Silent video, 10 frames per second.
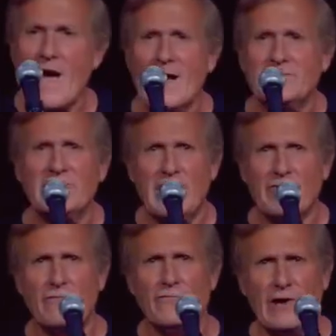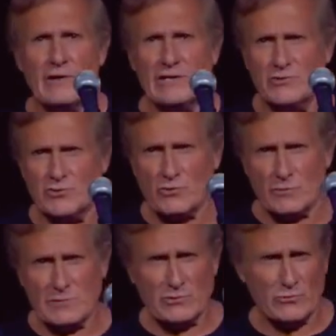I did have a very
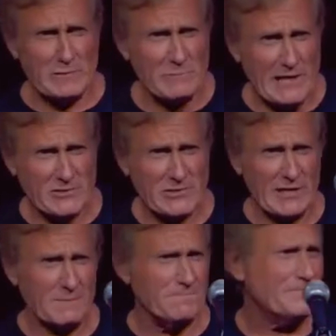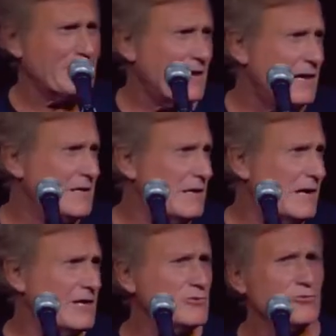disturbing dream last night.
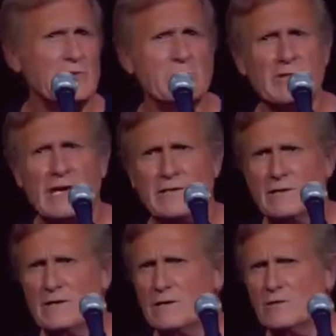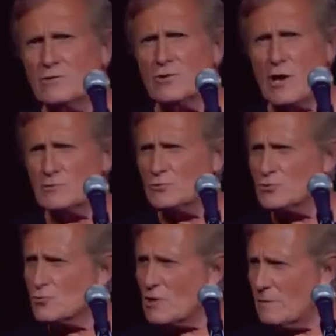I dreamed that
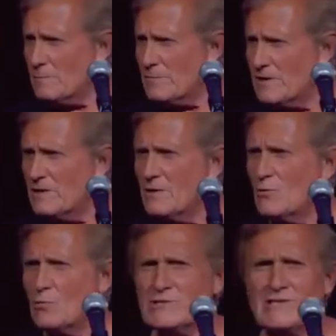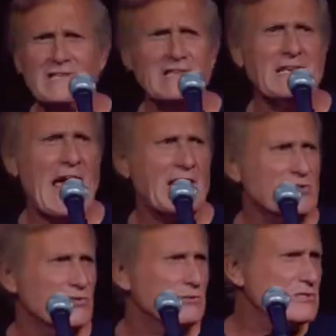Donald Trump was in the
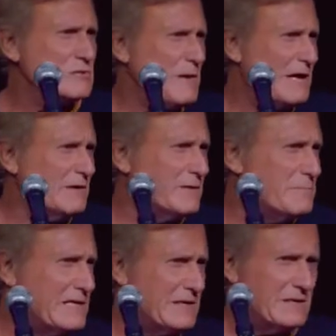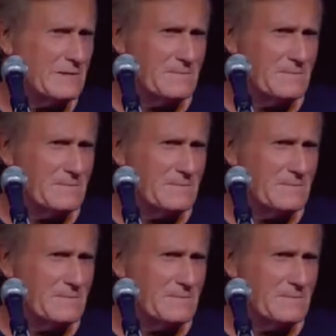National Spelling Bee.